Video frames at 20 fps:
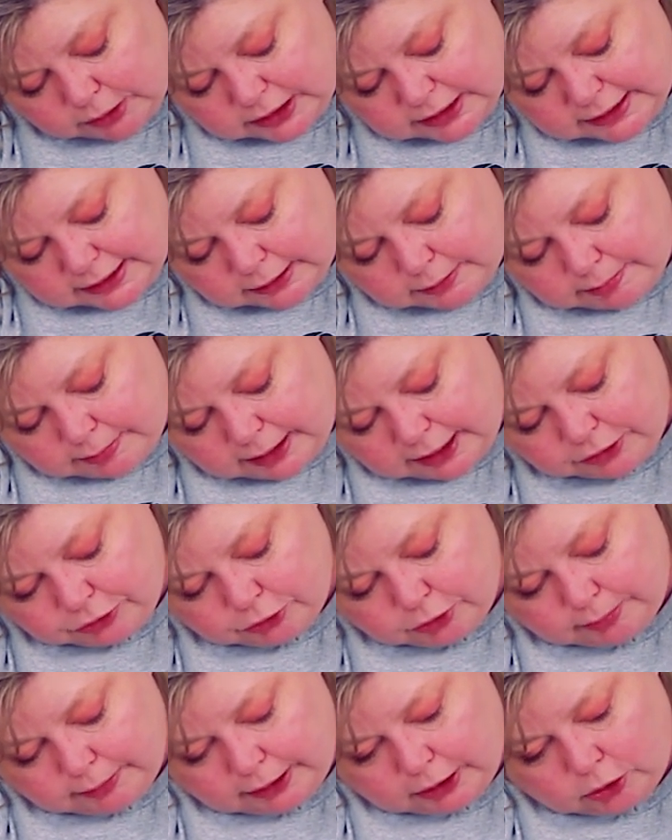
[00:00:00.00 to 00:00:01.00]
going to stick mine
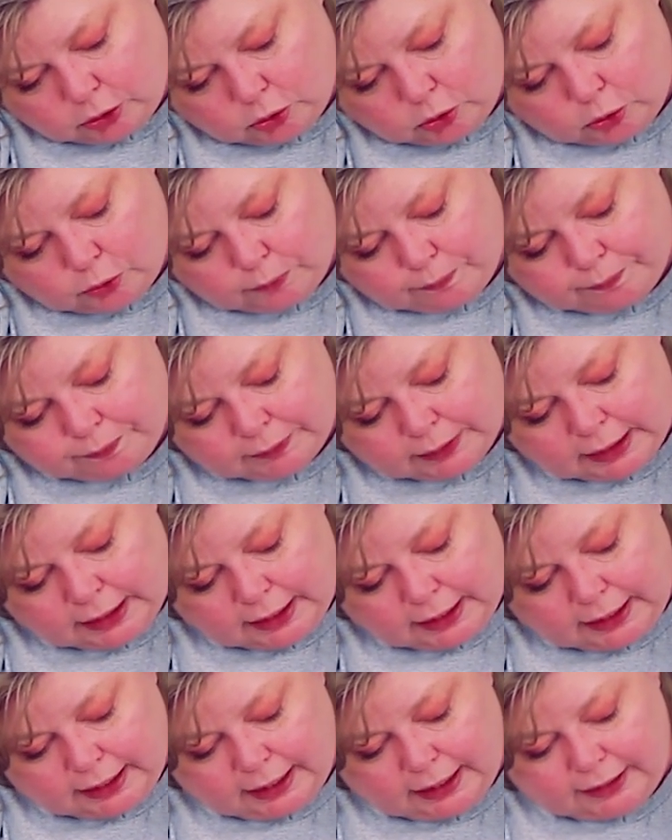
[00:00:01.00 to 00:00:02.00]
through my hole,
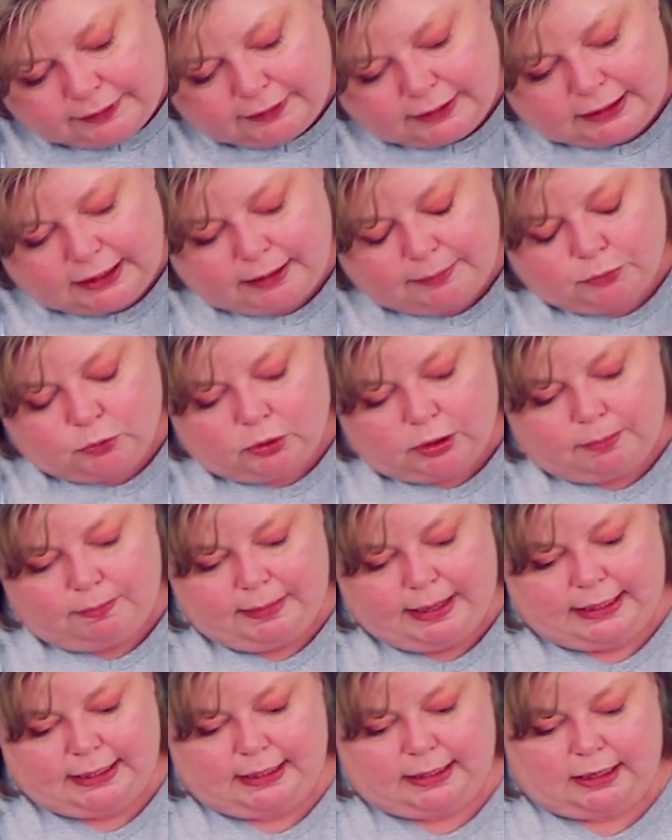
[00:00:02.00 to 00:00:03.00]
and then I'm going to
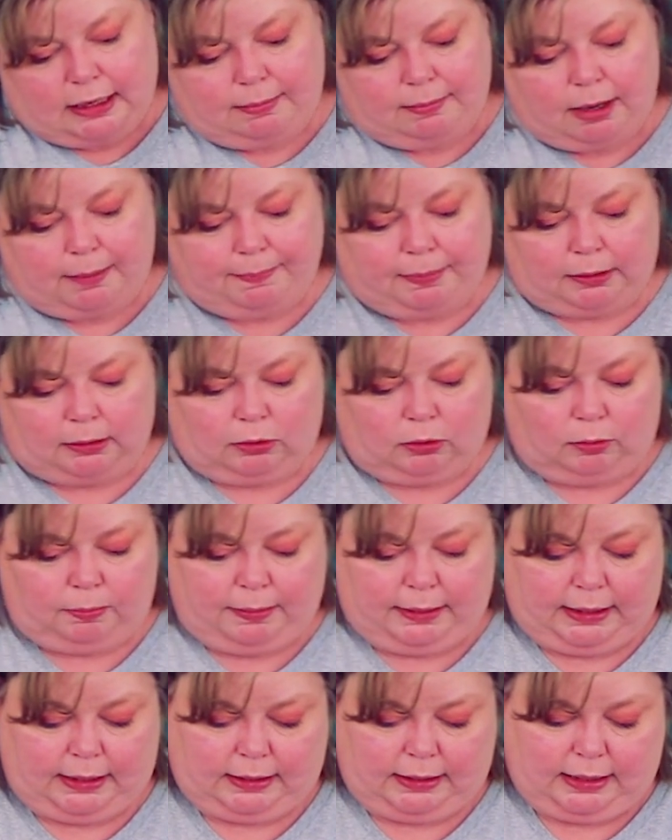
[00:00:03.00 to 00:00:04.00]
make it come up a little
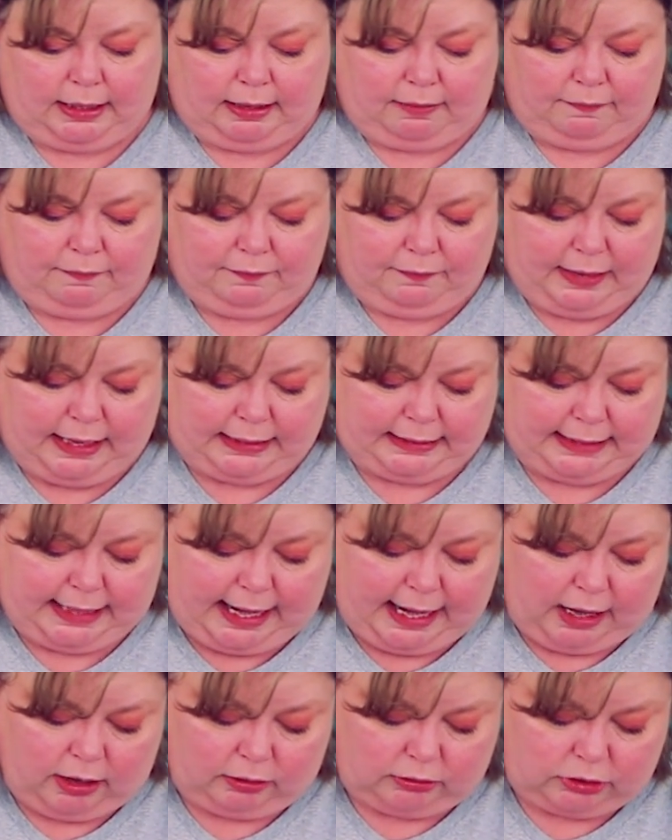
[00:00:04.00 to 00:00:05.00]
bit and face
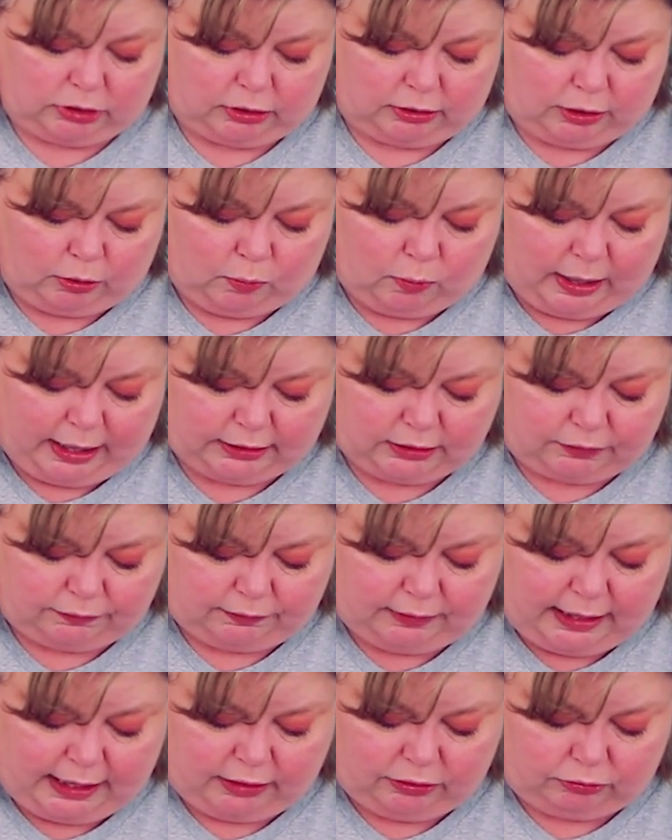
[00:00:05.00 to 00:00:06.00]
out so that while it's
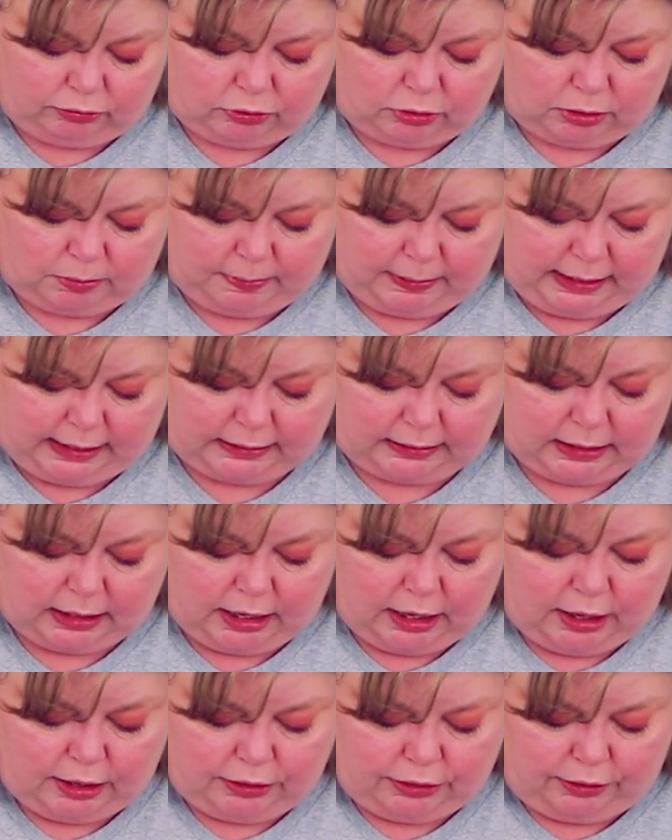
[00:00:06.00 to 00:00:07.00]
flying through space,
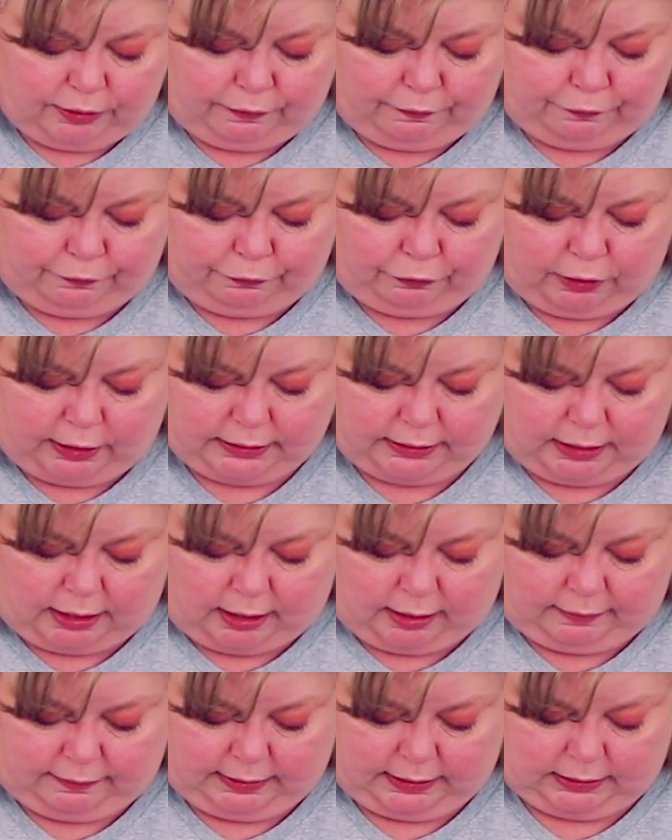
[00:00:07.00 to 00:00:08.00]
the front
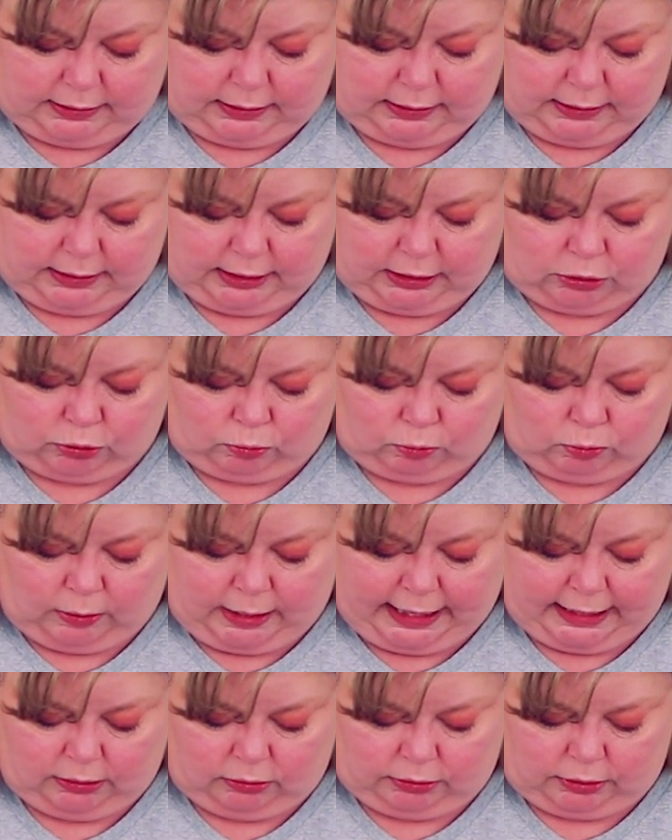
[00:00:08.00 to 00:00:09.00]
of it is
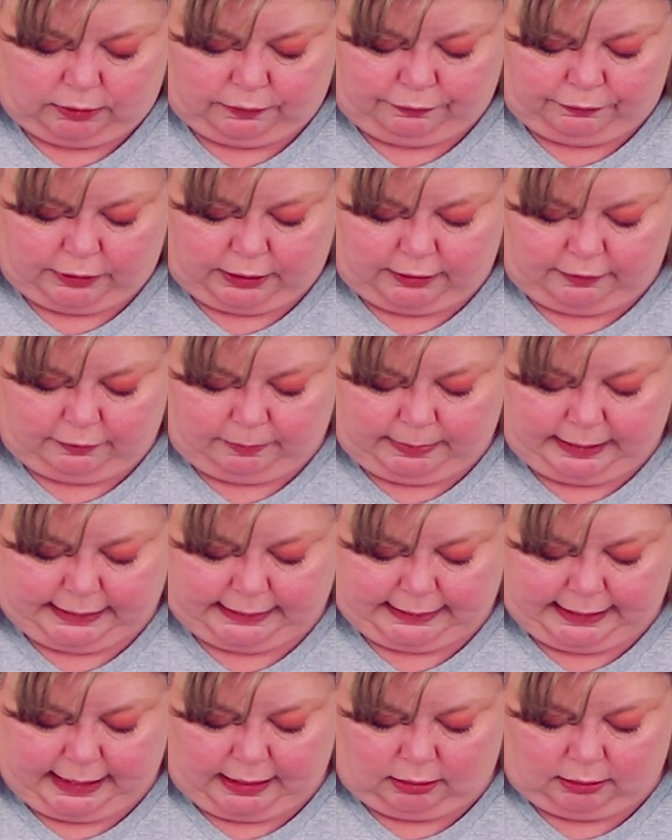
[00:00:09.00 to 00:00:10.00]
right on the front of my
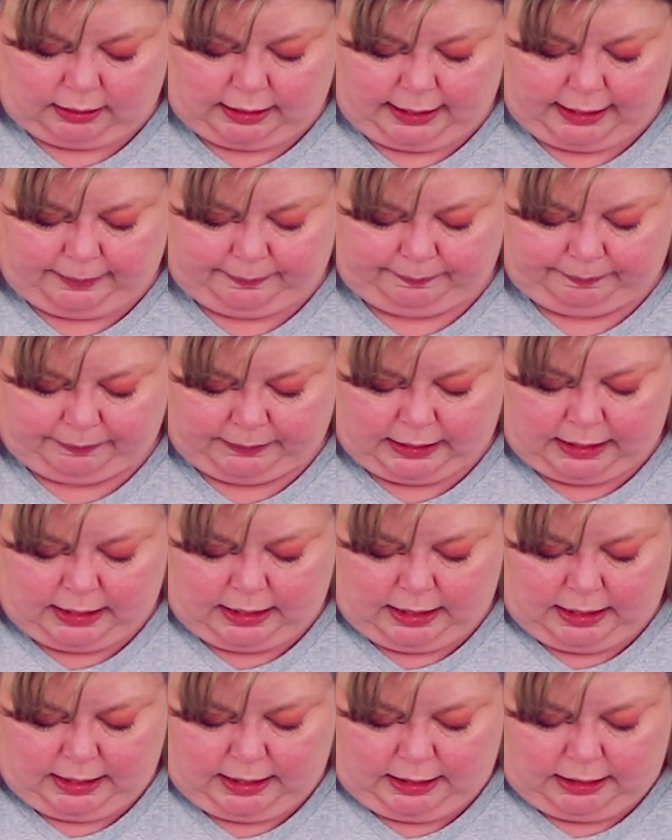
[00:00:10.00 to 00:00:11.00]
satellite.
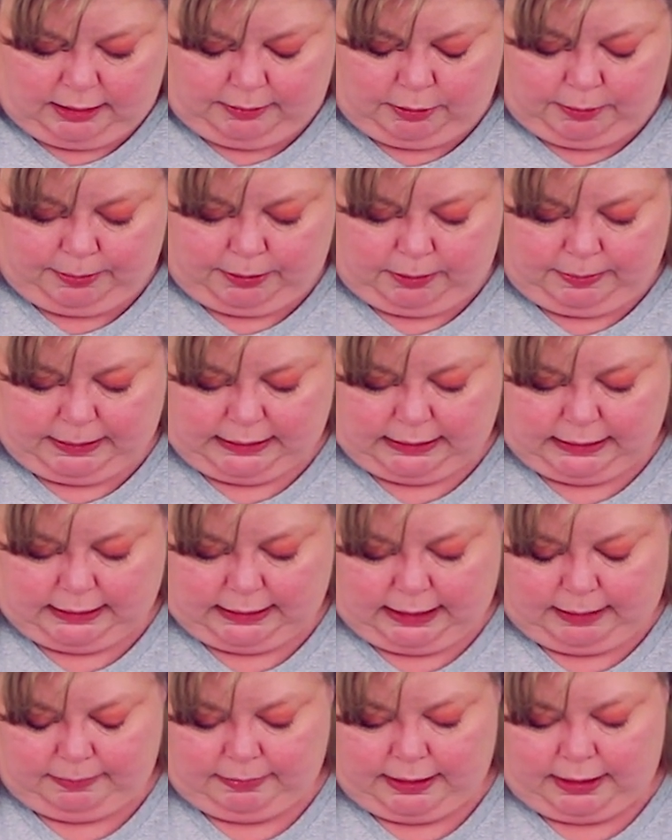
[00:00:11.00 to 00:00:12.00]
Now I'm going to put a piece of
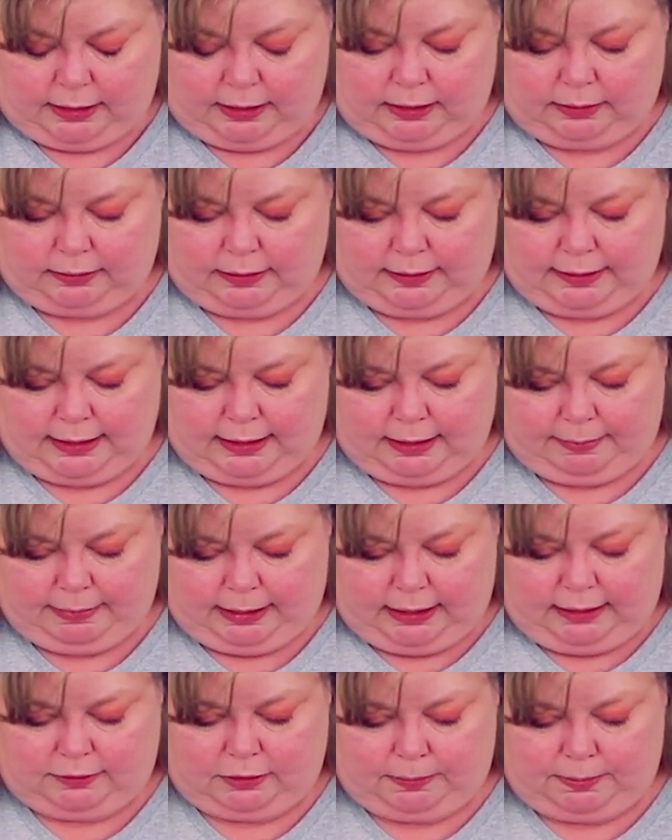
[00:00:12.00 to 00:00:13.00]
tape there. I think I
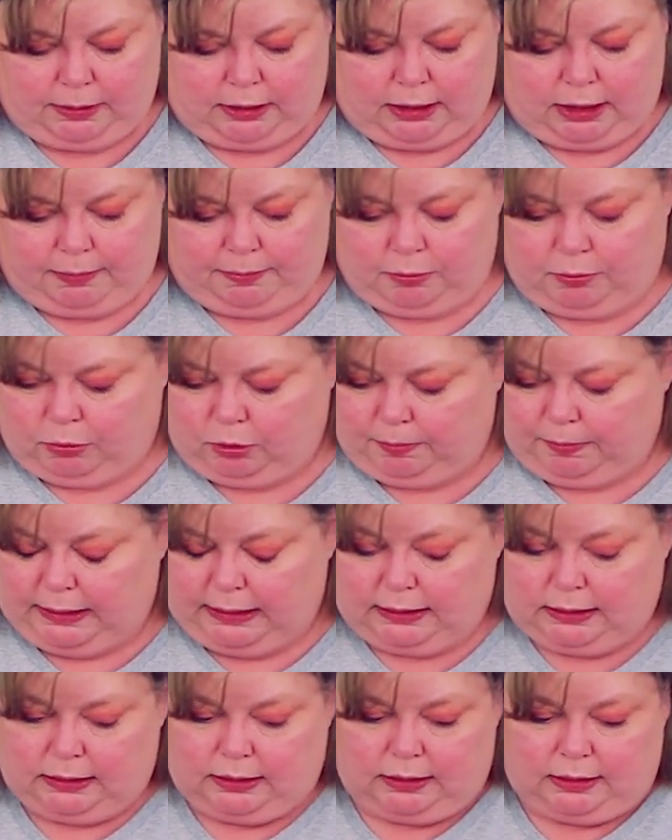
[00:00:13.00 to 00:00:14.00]
might have to put a couple more
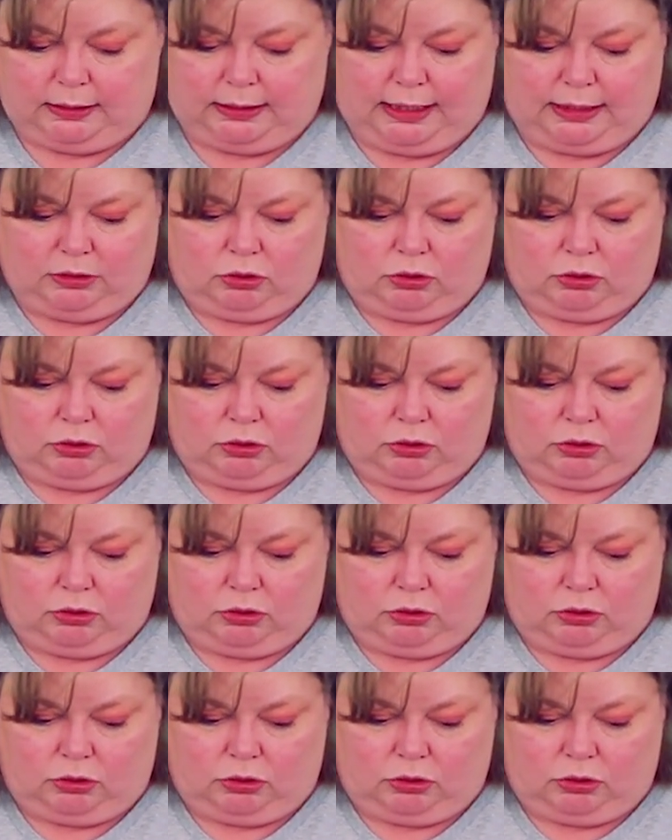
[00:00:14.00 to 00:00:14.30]
pieces because that